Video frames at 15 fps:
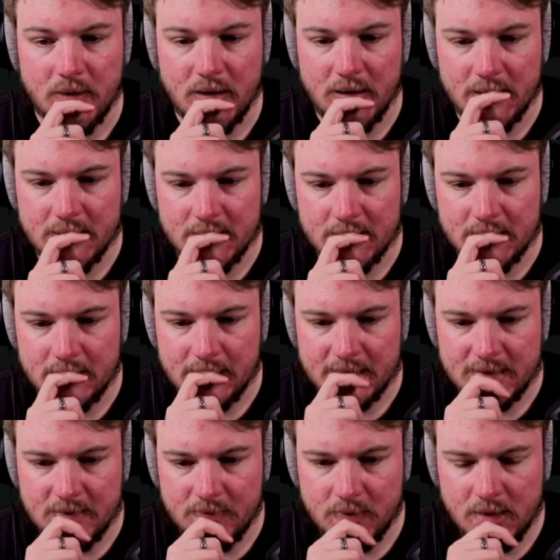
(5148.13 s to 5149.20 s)
Right, so
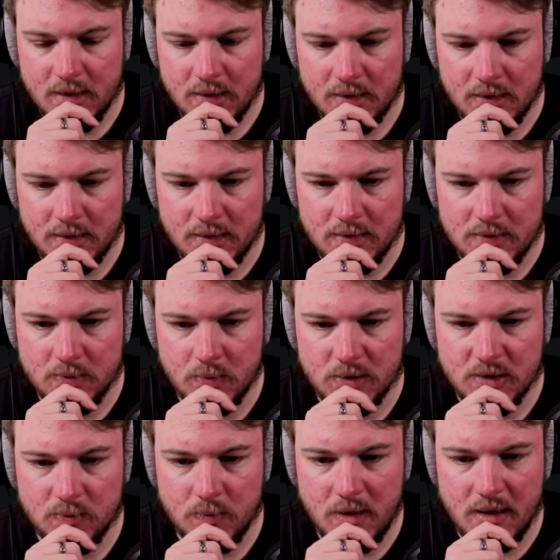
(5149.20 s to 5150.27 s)
let's see if we can't get this.
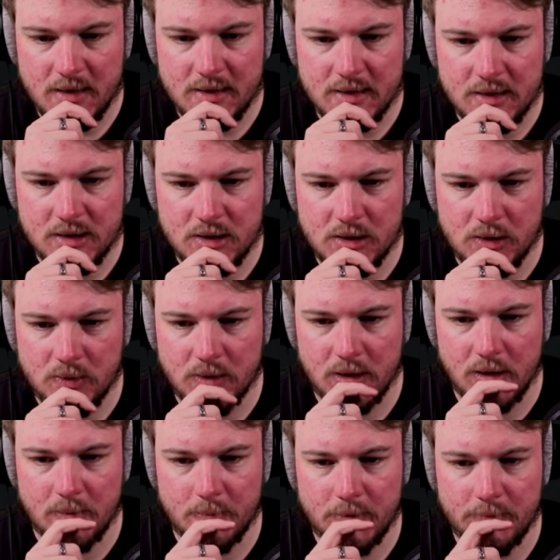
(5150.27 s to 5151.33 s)
So why isn't it
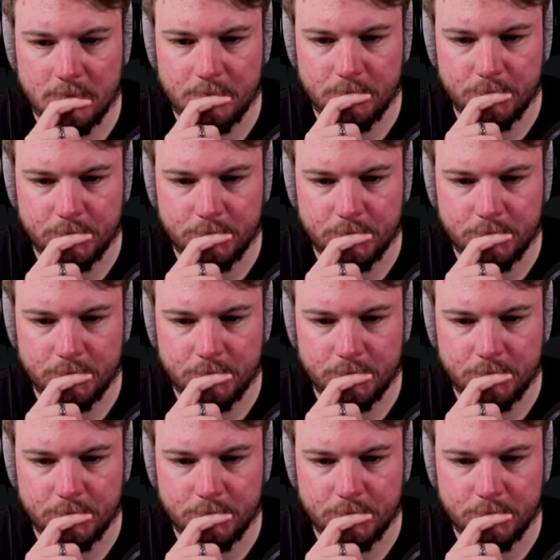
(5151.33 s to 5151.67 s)
showing up?